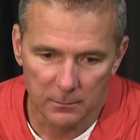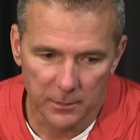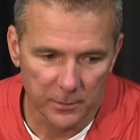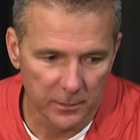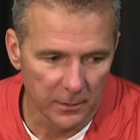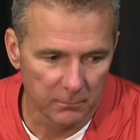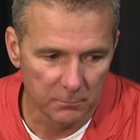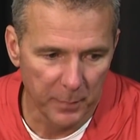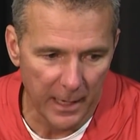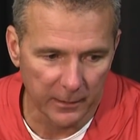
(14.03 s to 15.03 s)
just a
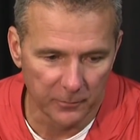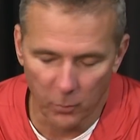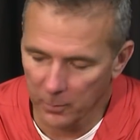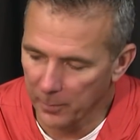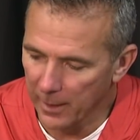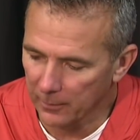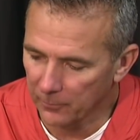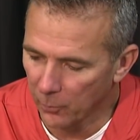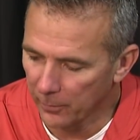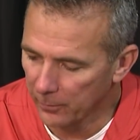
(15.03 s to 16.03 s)
back and forth, back and
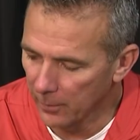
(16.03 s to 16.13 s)
forth.